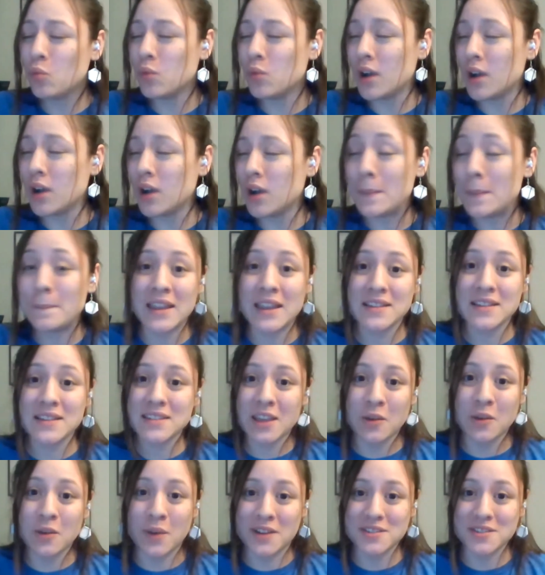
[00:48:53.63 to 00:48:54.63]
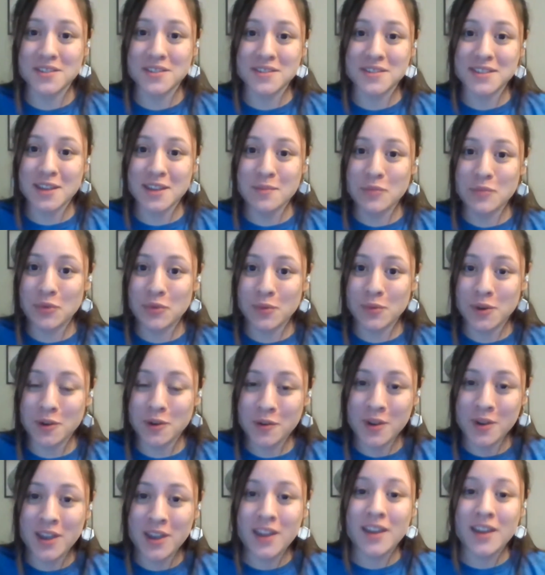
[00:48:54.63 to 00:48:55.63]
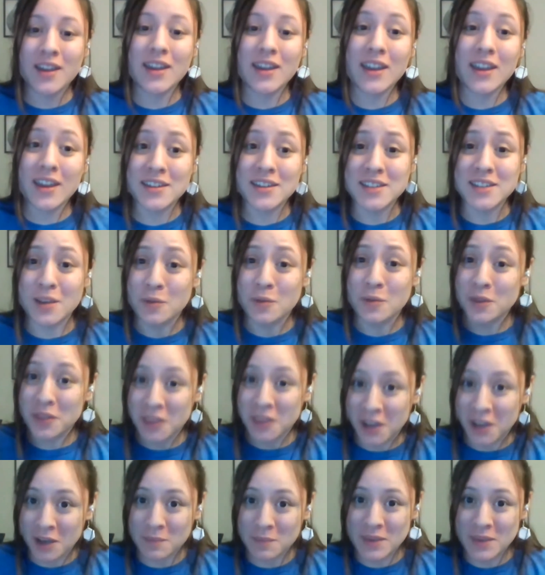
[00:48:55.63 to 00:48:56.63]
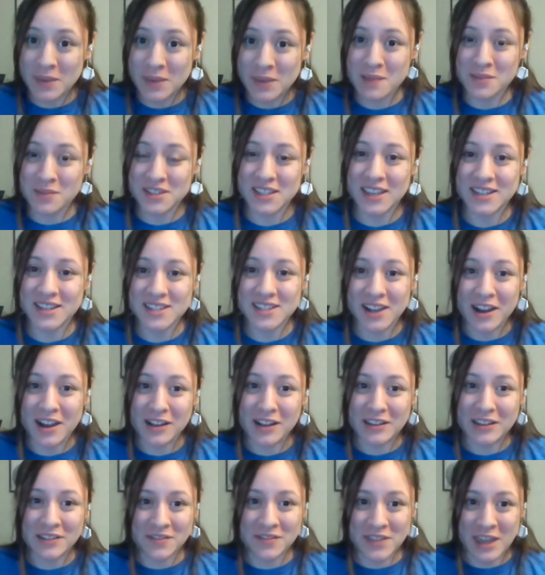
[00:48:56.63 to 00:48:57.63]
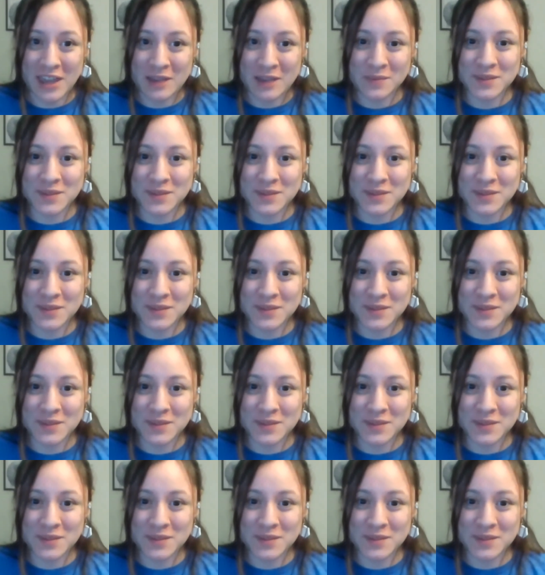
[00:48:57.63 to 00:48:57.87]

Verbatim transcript: amazing questions come through and I will not be able to get to all of them.